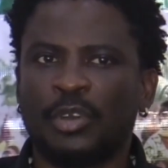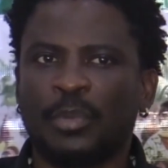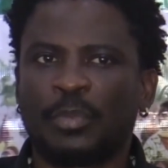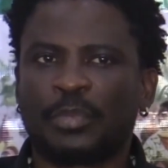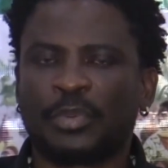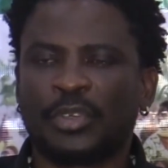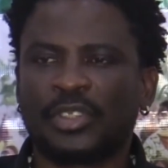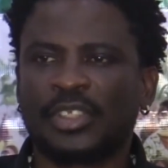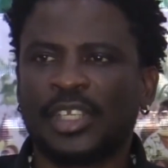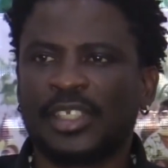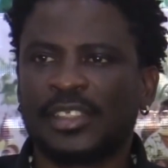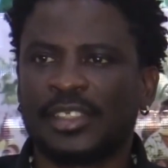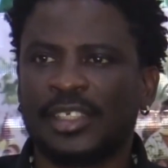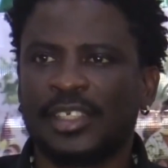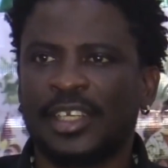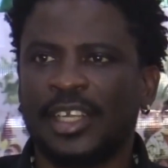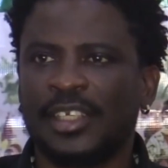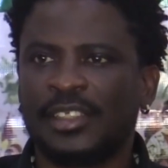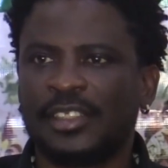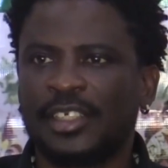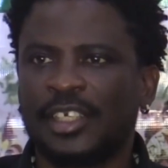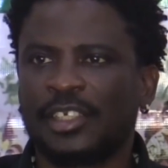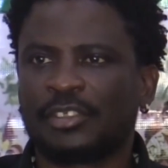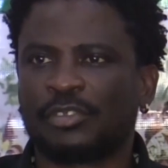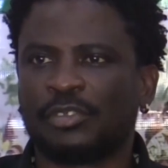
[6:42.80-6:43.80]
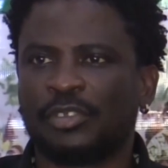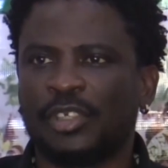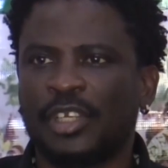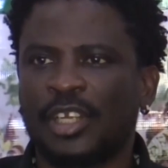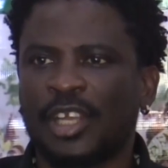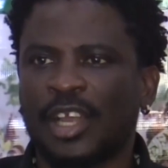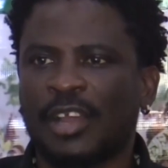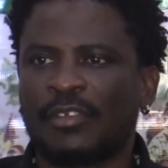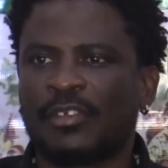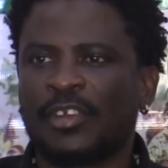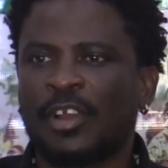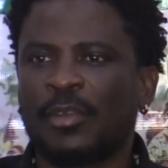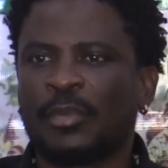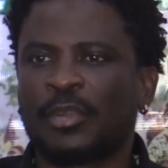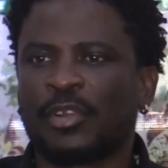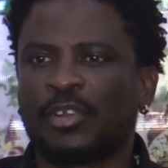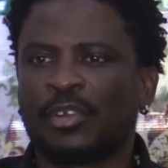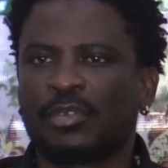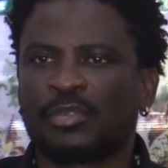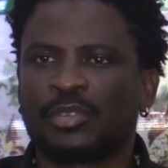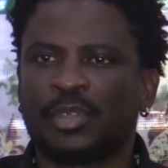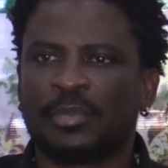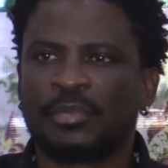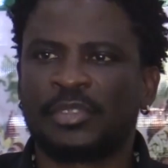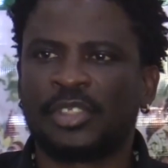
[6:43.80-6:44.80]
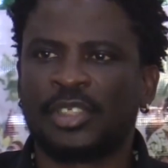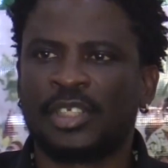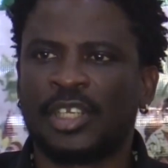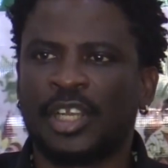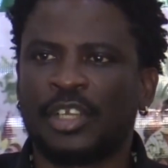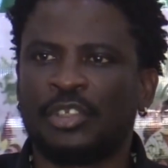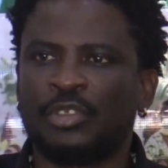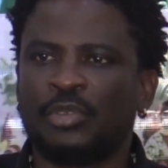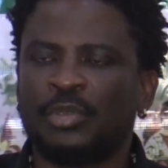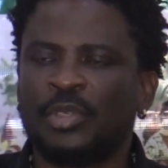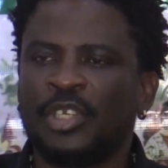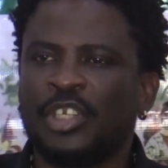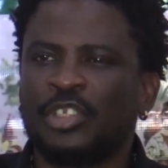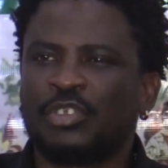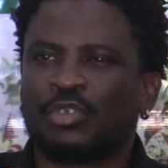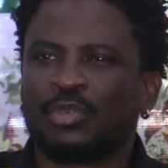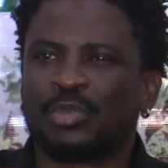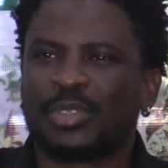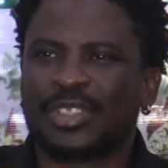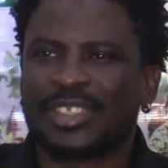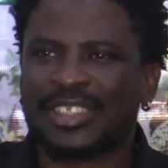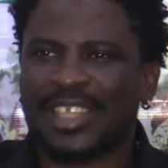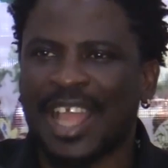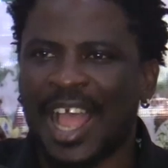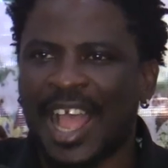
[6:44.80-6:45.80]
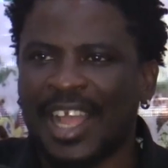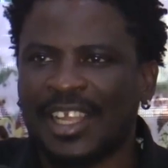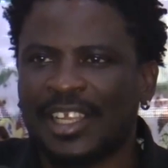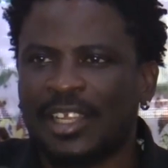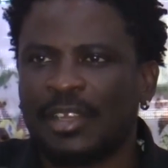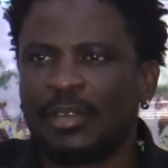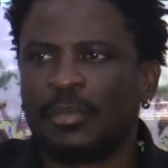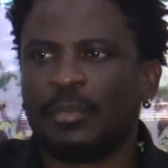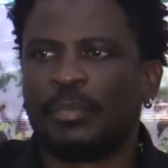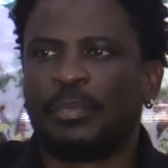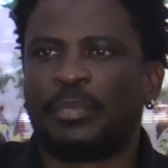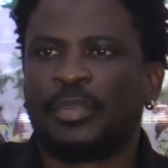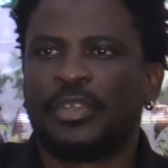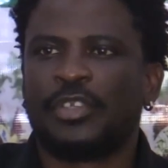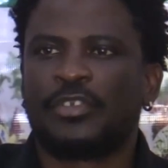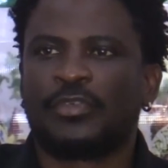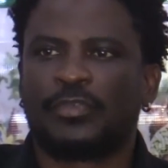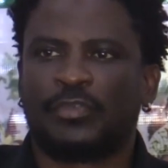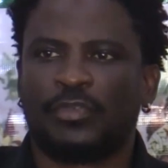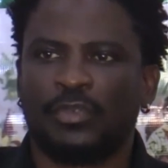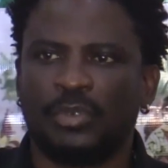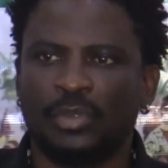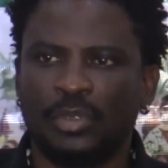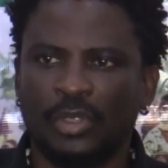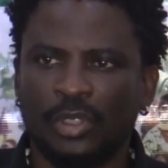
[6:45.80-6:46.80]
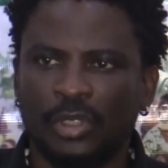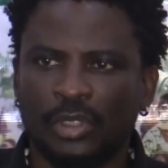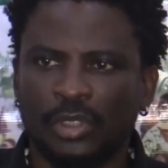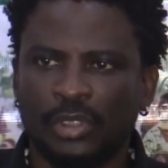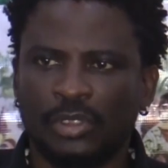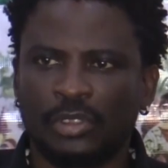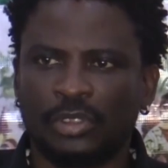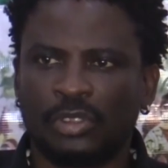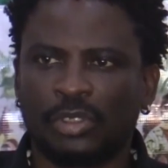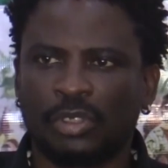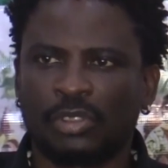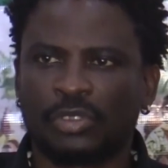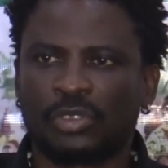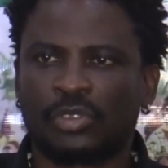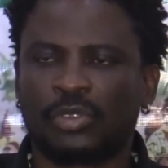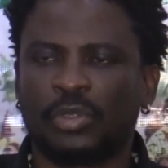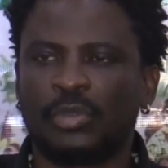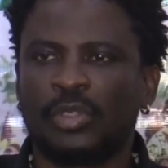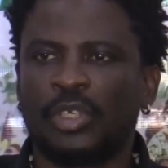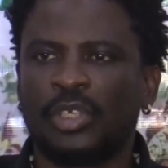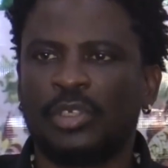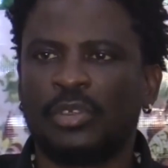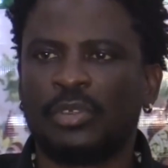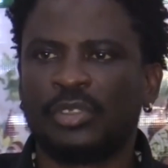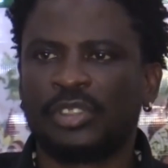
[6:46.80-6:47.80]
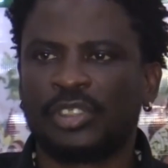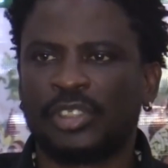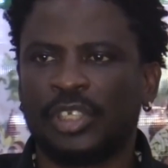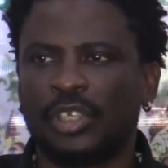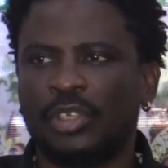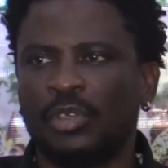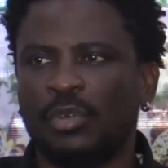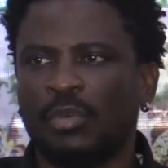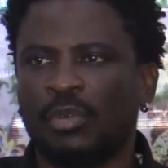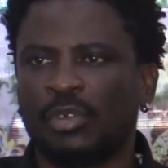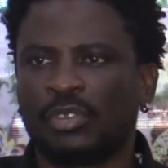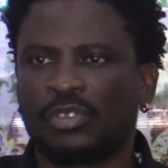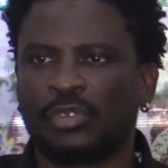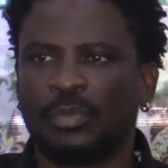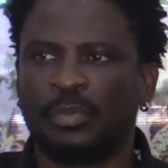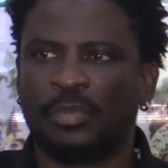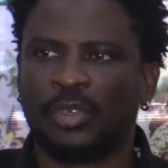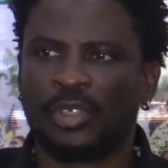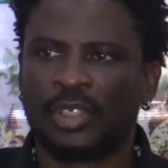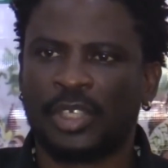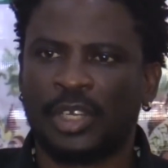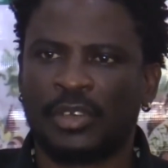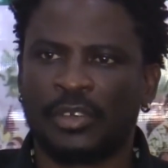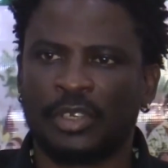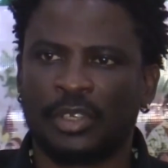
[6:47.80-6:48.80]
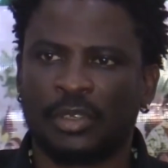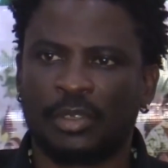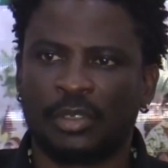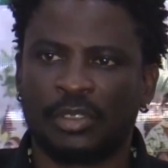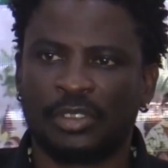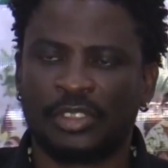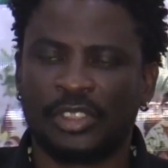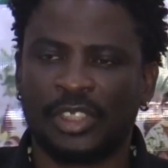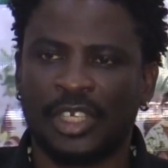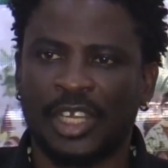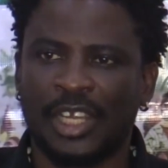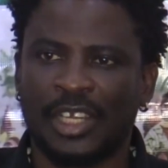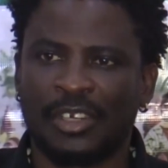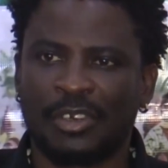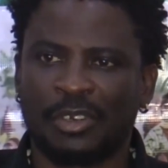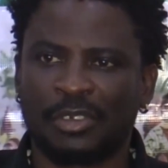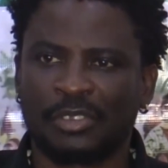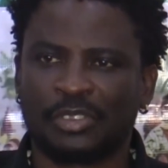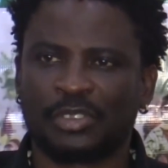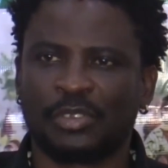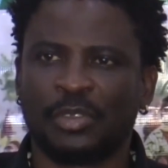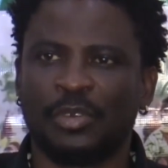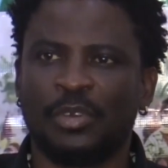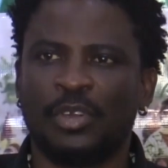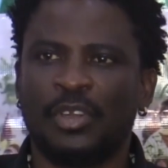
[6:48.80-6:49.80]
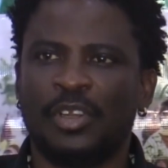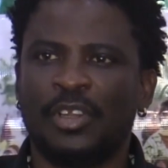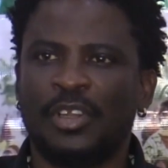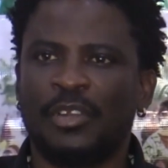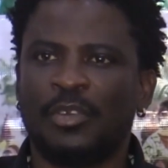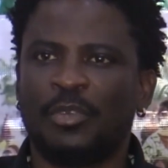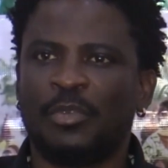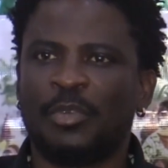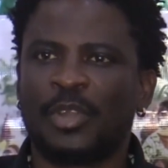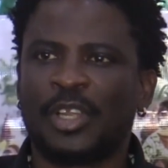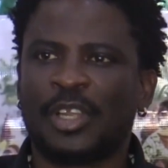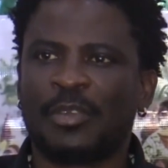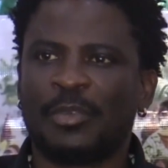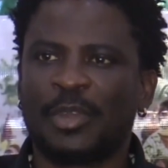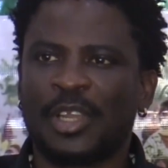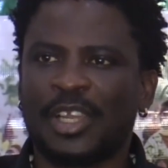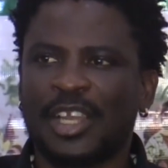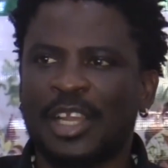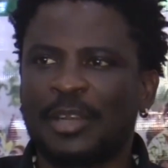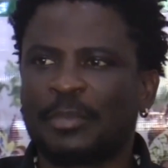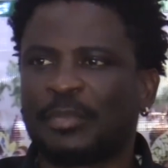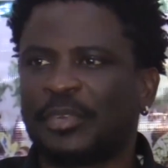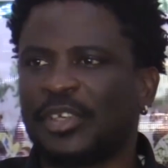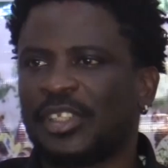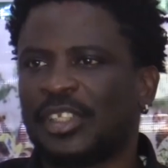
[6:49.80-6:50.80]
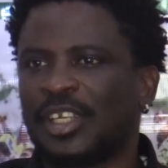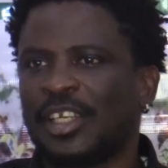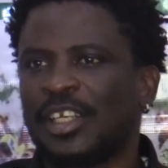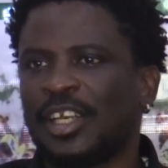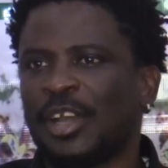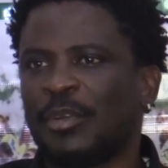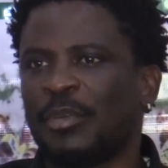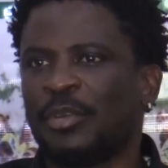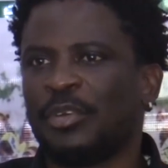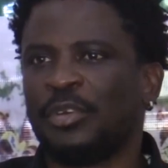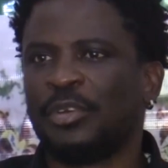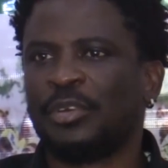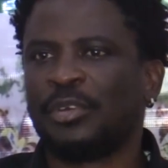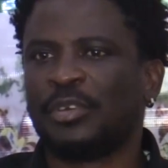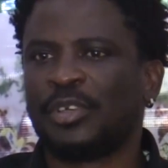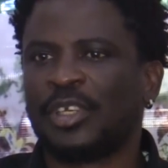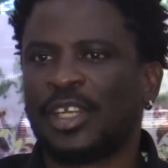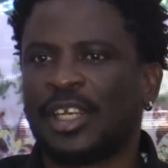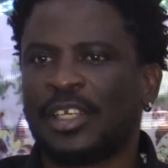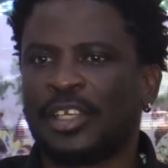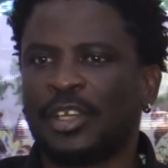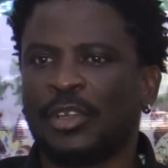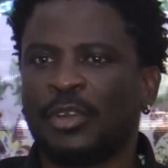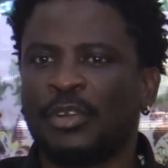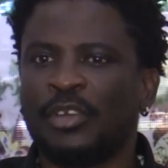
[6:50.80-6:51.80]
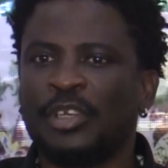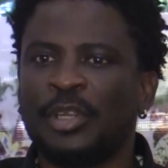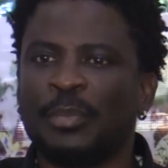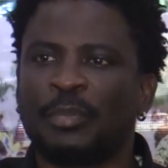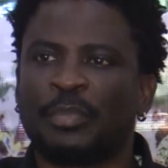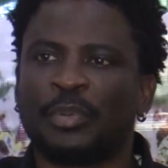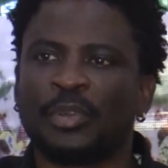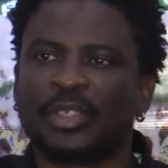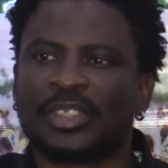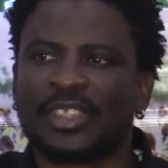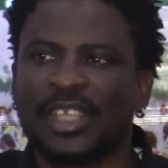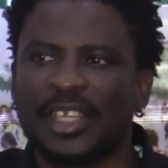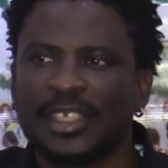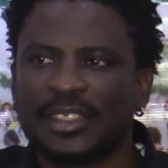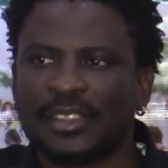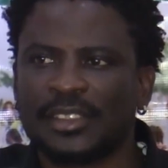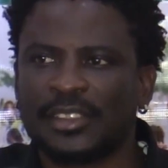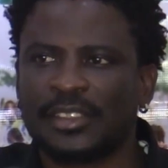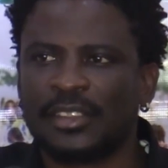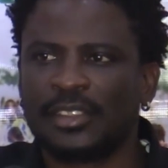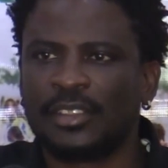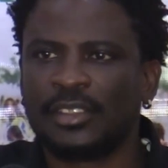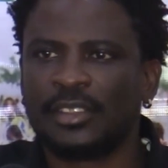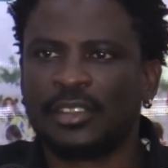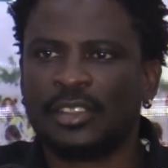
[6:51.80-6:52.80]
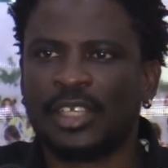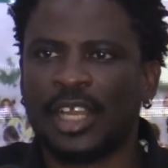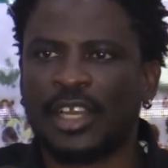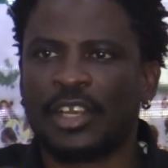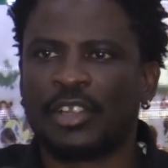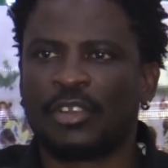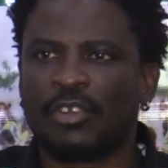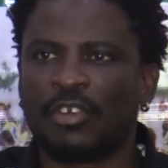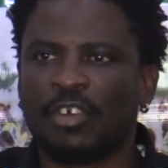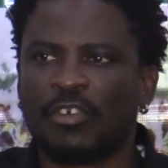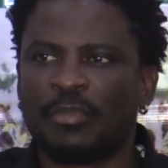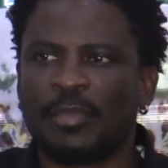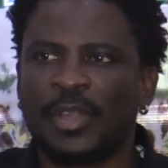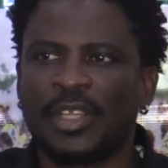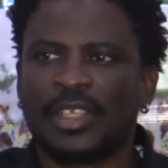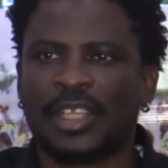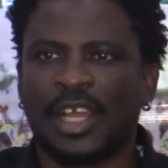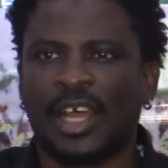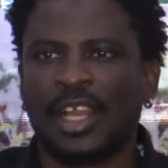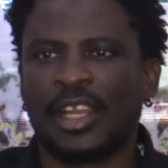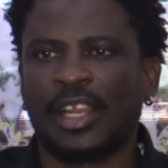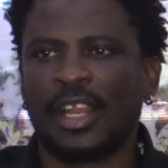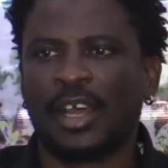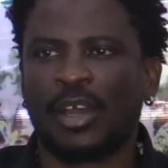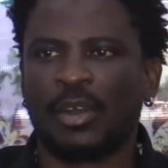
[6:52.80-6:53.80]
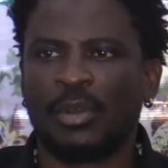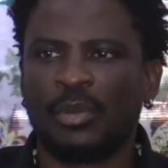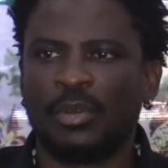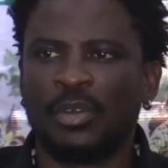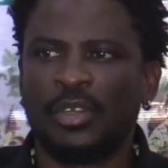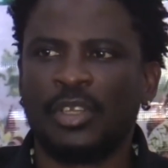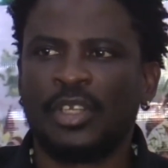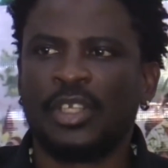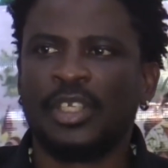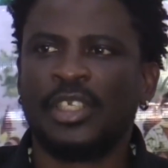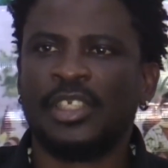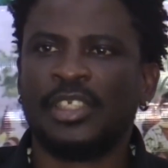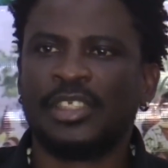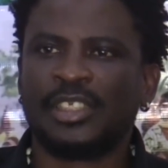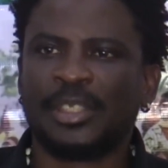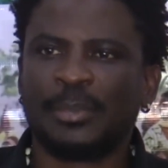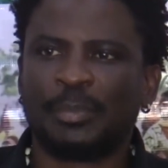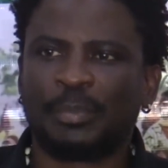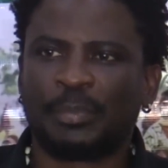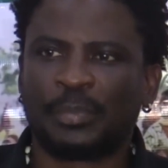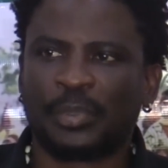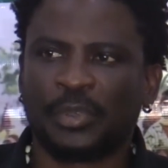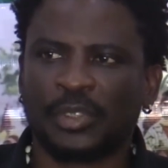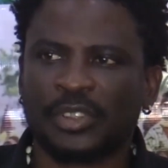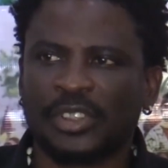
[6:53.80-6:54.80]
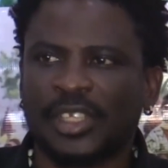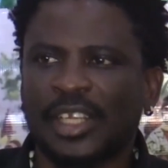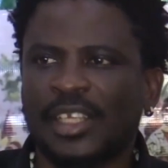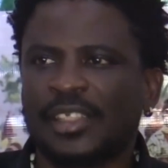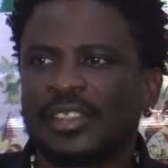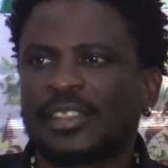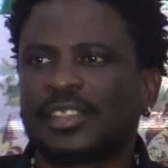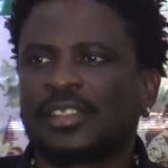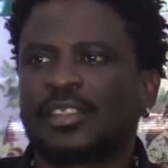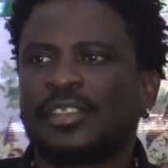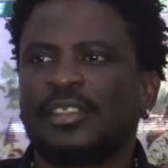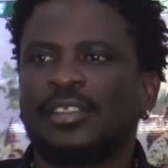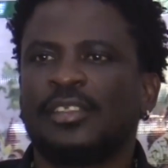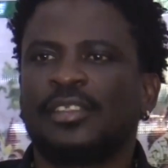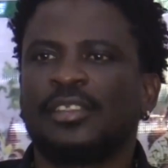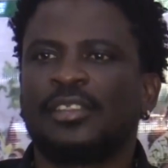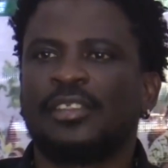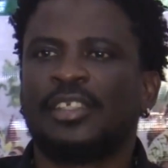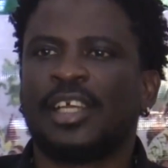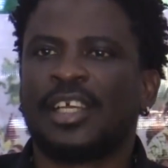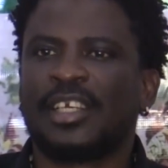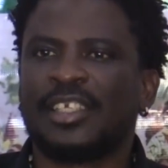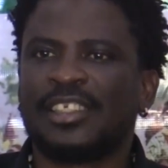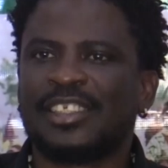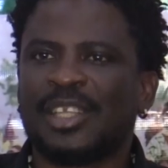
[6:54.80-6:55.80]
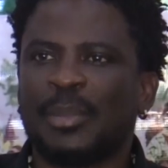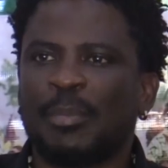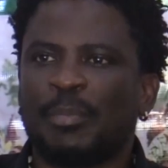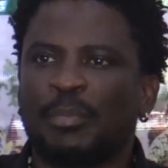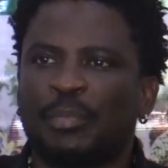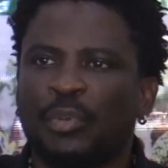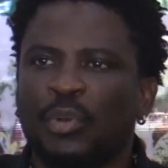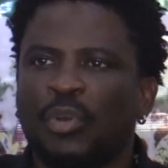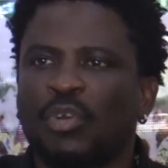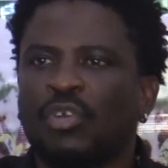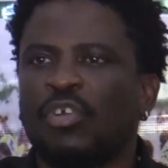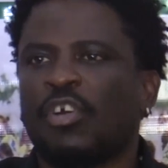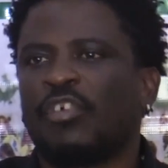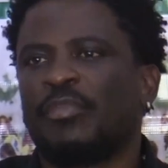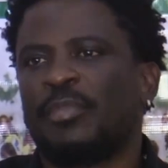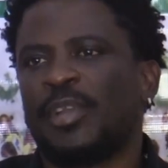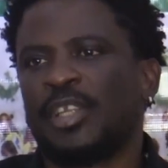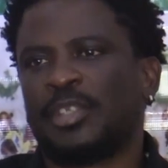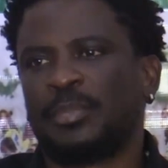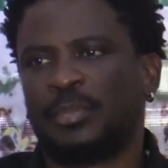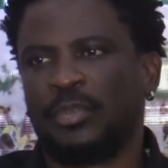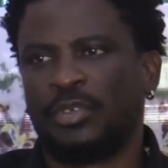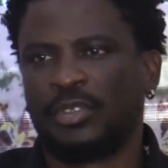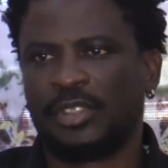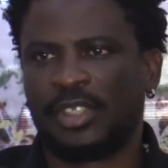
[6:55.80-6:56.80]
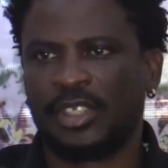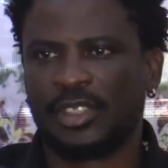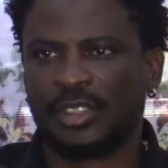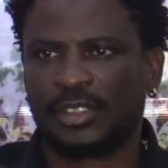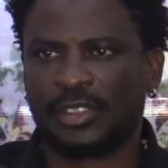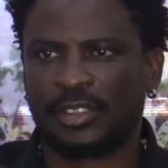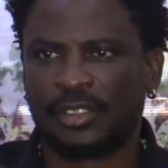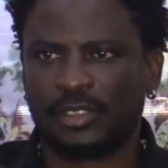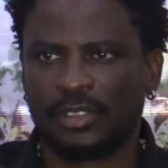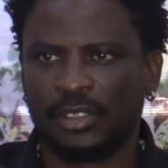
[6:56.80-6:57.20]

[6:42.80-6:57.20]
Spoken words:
Protests in Nigeria today have now become something that you need to tag peaceful, just so they don't say you want to burn down the country. And also, we can't pretend that we don't know that the only protest that the government allows is the protest that is a pro-government protest.